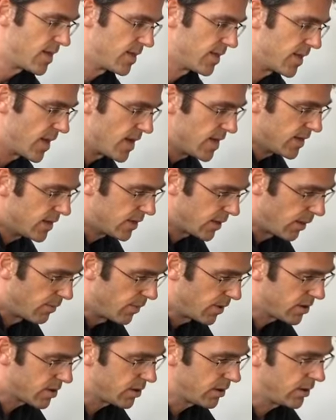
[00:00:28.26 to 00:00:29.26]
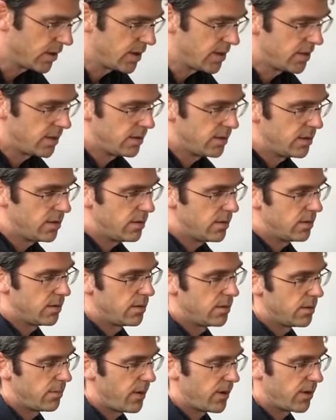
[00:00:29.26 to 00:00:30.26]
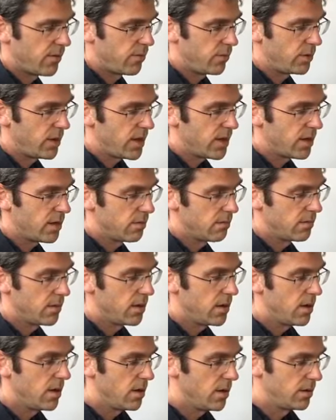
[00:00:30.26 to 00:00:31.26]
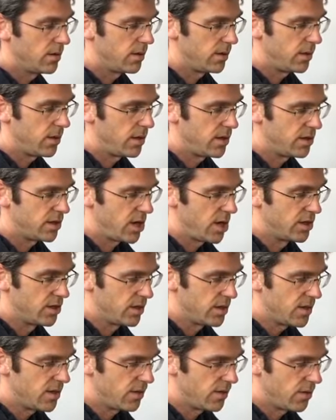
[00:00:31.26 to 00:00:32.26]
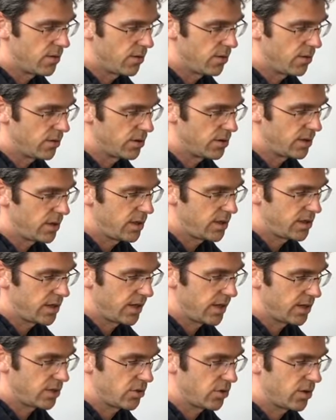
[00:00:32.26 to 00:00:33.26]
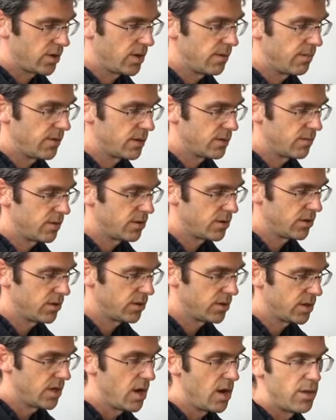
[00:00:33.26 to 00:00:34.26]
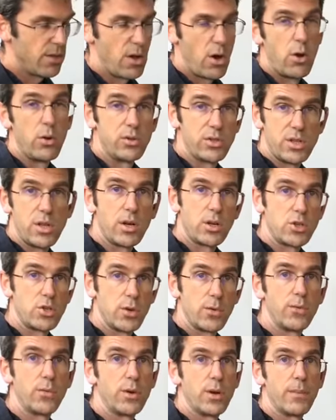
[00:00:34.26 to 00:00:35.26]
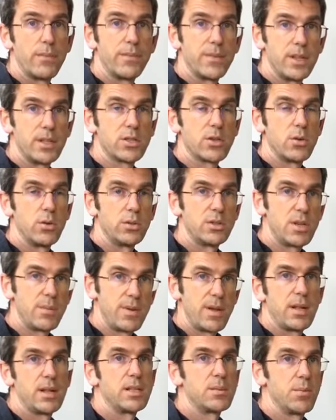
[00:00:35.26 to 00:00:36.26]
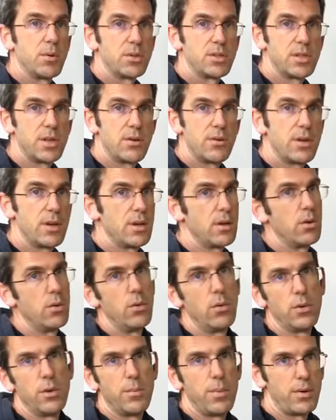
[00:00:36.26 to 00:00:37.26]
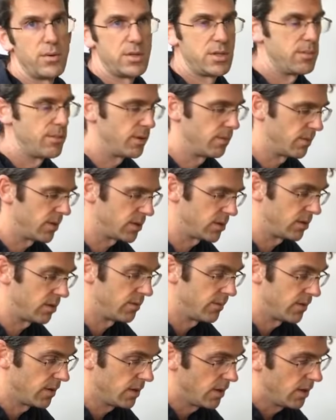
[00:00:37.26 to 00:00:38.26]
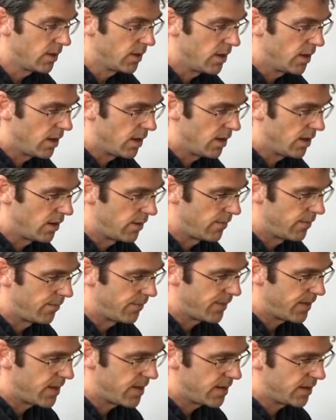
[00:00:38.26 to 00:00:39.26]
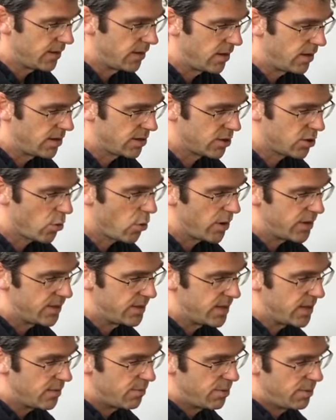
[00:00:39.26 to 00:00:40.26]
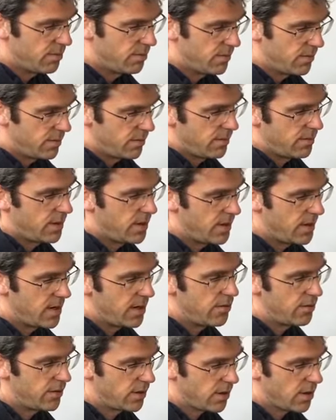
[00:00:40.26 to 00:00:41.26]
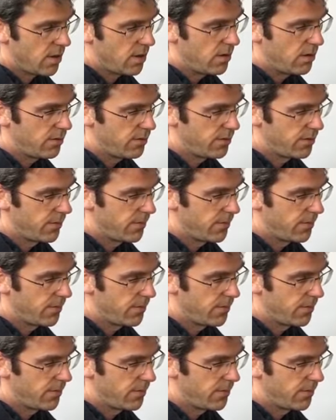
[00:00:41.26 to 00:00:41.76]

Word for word: there's a muscle in the back of your leg that lies underneath your soleus and gastrocnemius muscles that holds the arch of your foot up. It's called tibialis posterior or the posterior muscle. Um, it lies quite deep in here in the calf